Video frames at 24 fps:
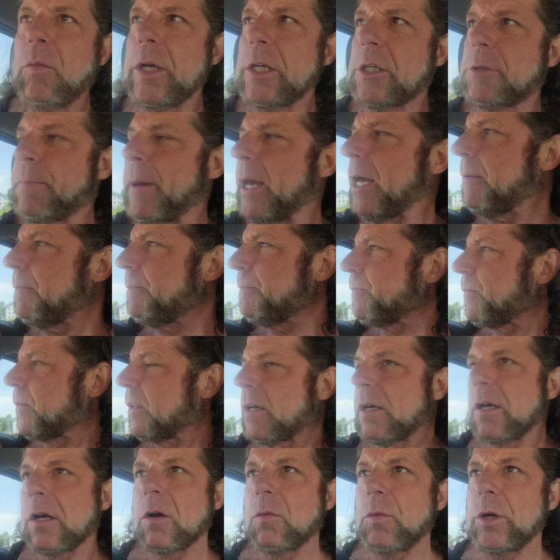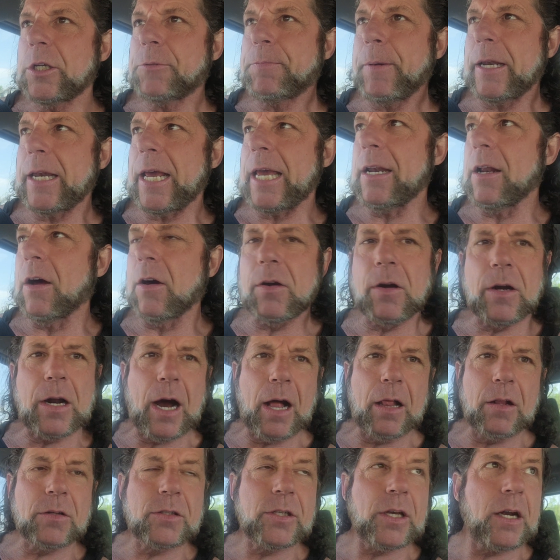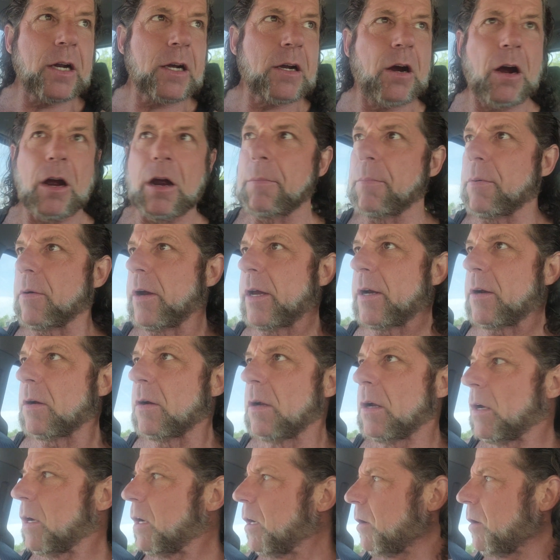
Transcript: we spent we spent eight hundred dollars on a carburetor